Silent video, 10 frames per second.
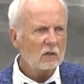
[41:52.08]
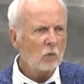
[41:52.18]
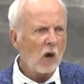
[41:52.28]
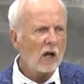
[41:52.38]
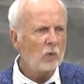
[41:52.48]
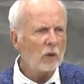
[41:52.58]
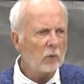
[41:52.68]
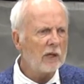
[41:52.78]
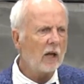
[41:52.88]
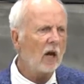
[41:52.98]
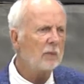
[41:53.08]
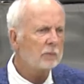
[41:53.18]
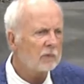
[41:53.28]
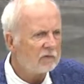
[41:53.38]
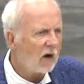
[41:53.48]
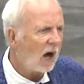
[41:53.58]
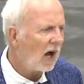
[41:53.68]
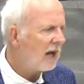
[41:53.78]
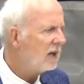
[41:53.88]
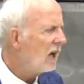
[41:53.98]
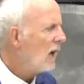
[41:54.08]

Why would we not provide